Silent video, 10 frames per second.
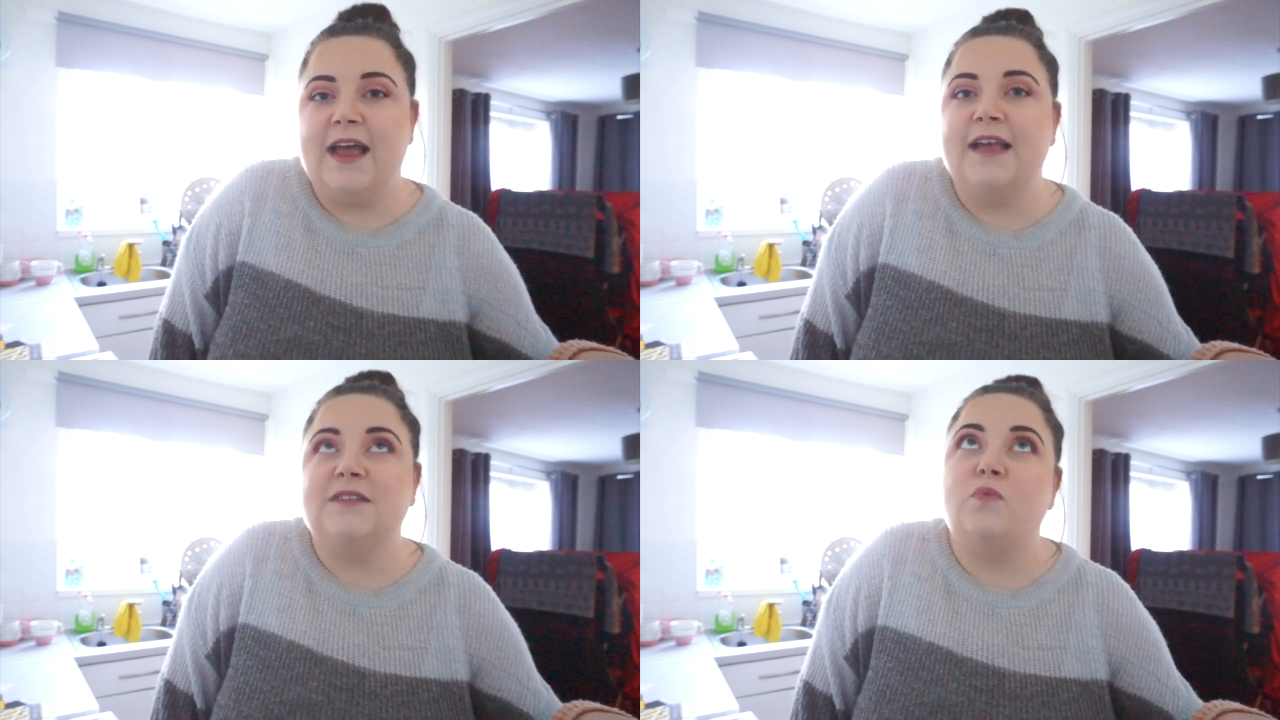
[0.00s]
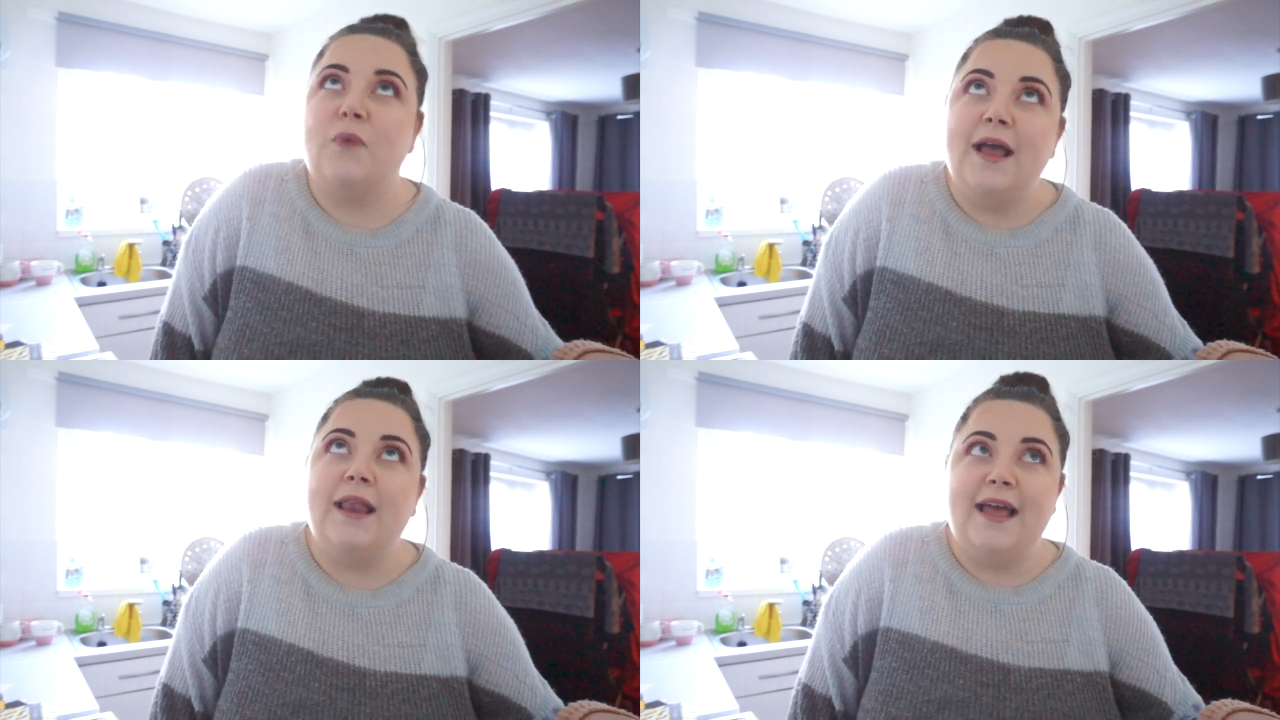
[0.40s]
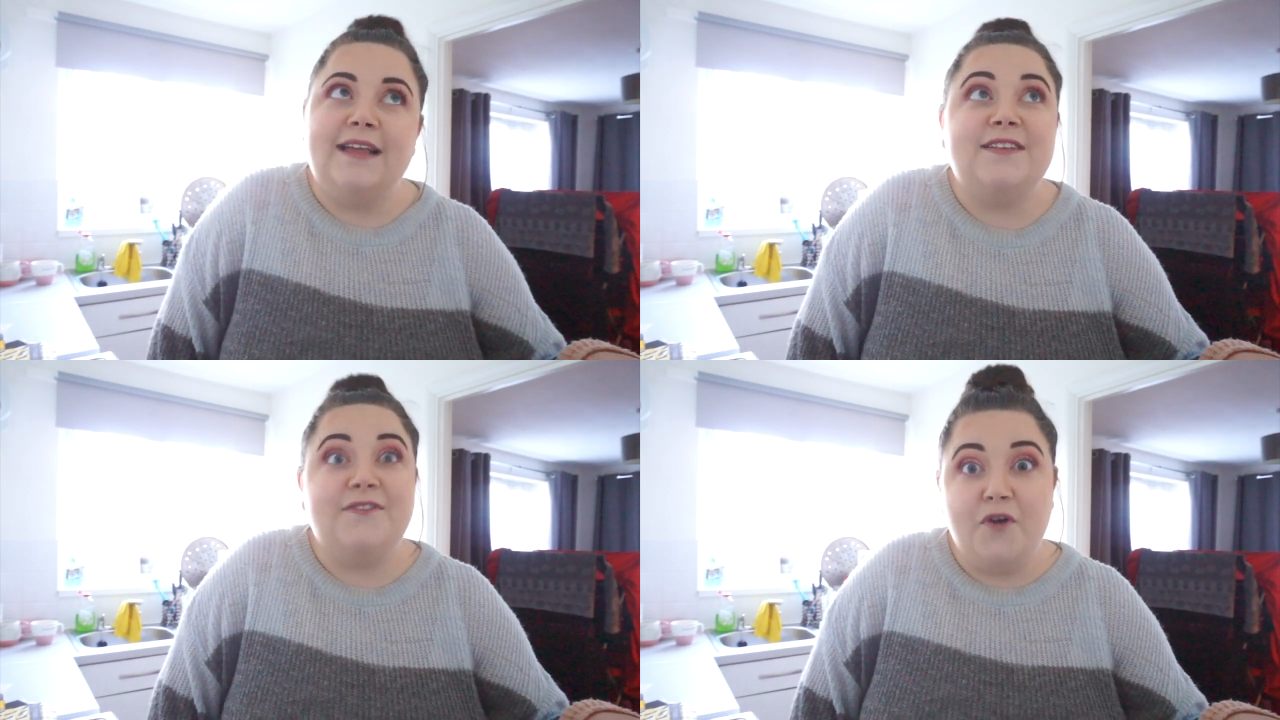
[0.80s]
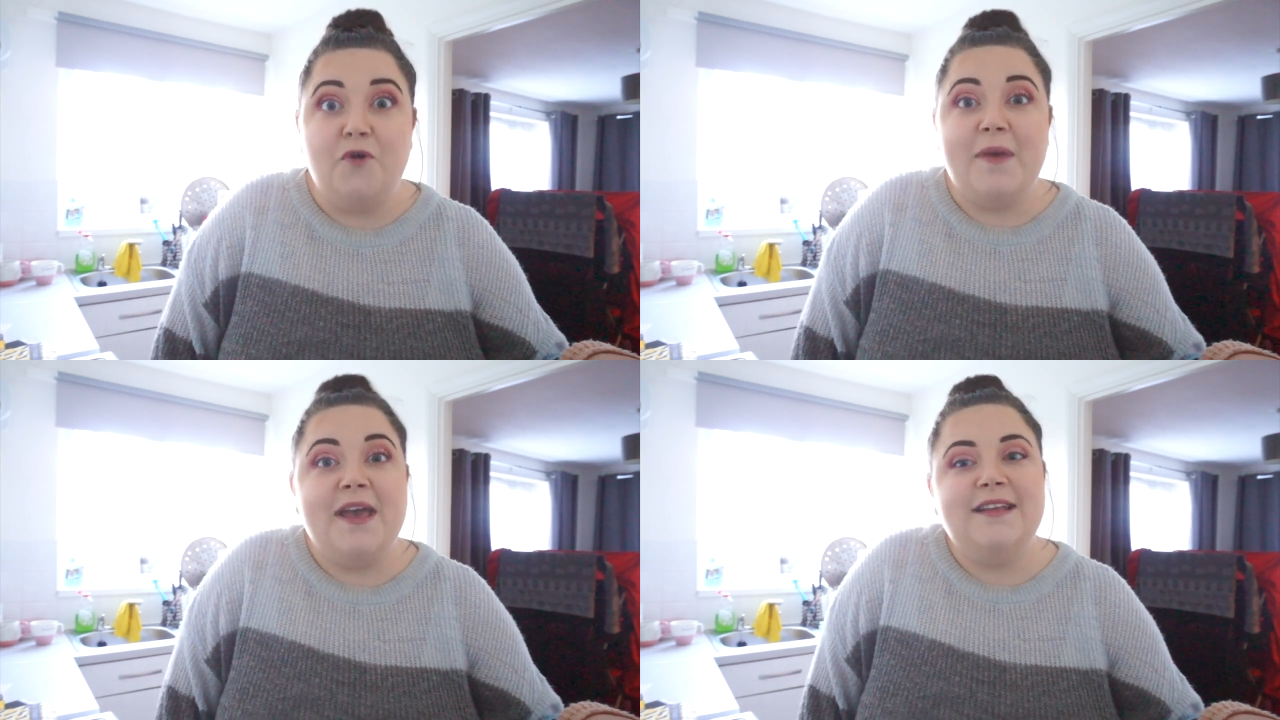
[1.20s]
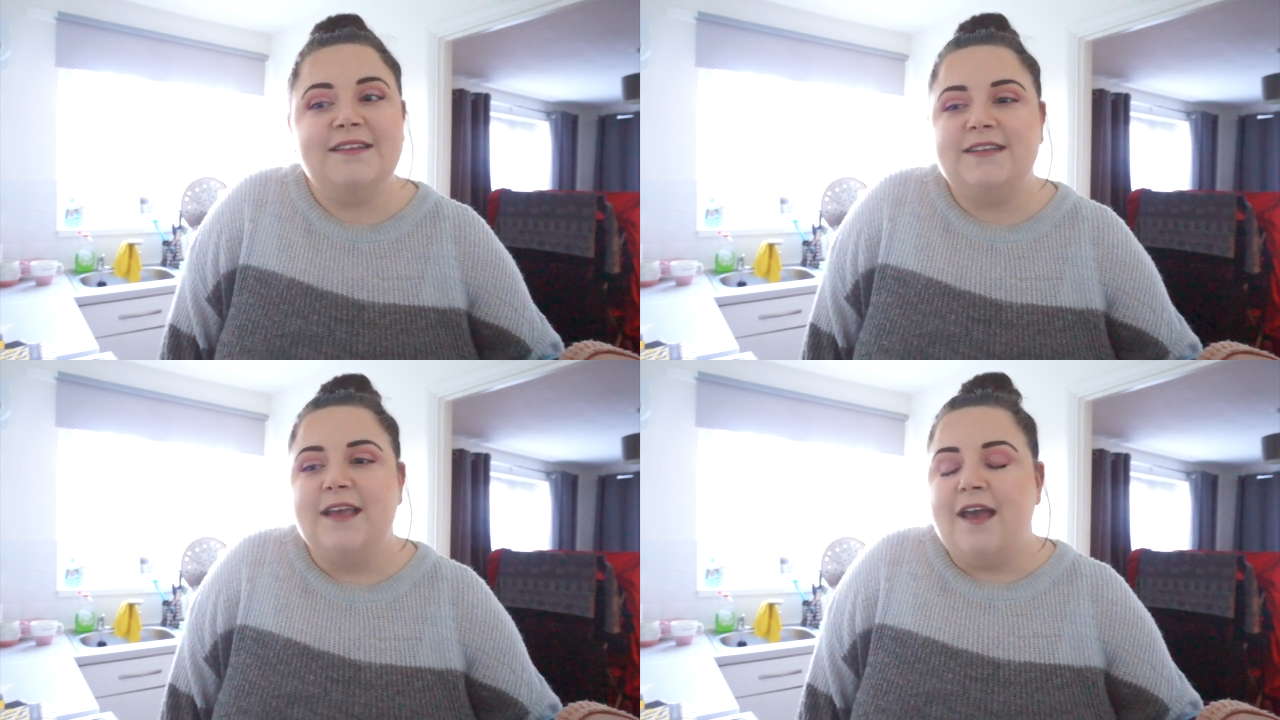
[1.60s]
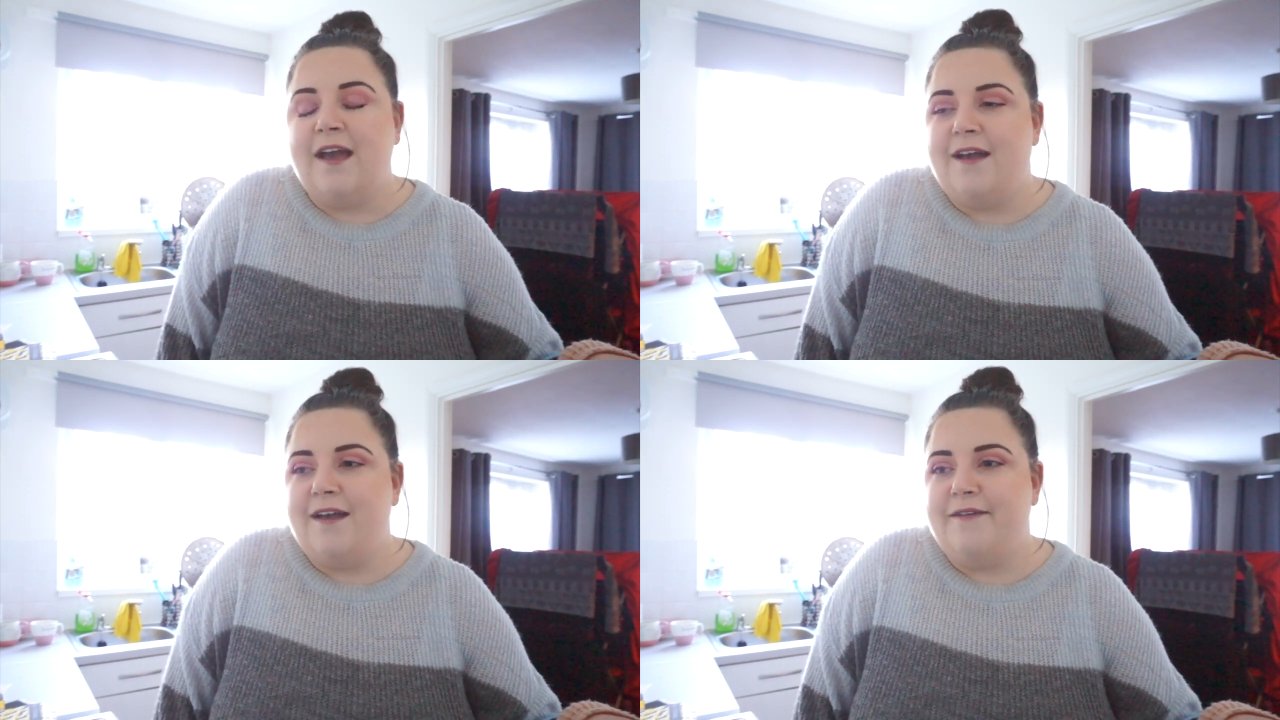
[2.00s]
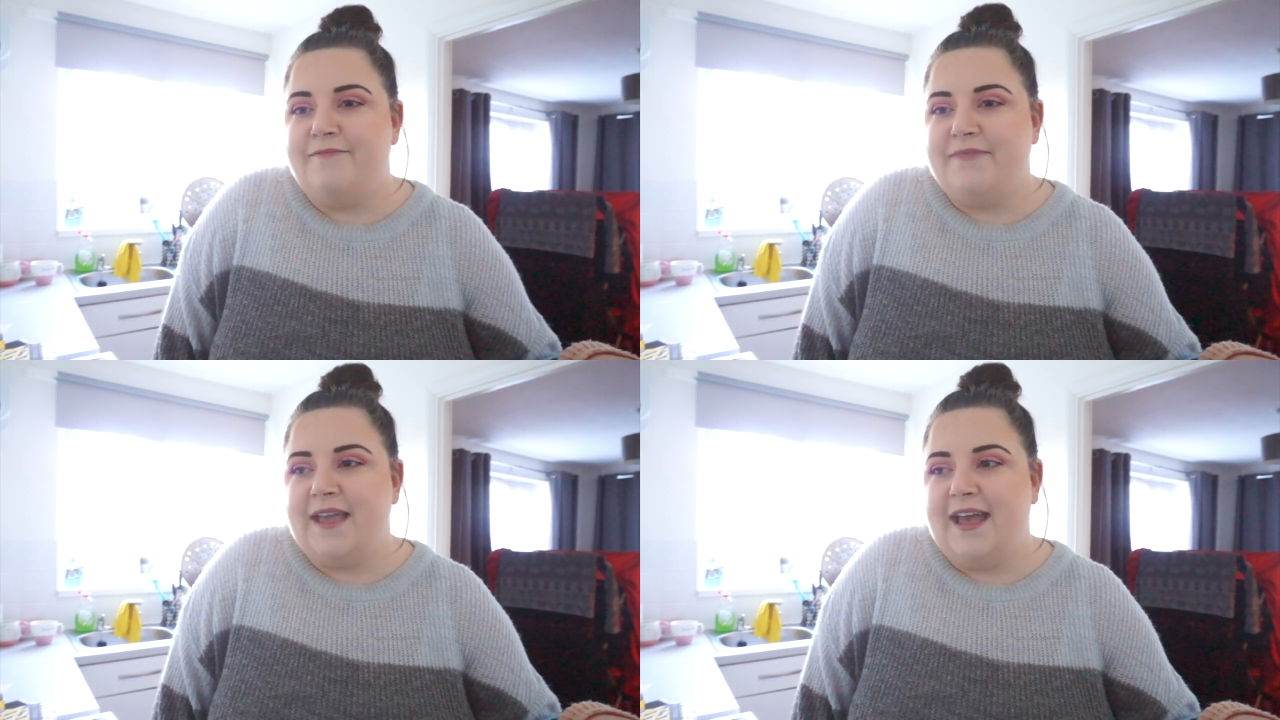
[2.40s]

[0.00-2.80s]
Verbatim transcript: as well as film it um,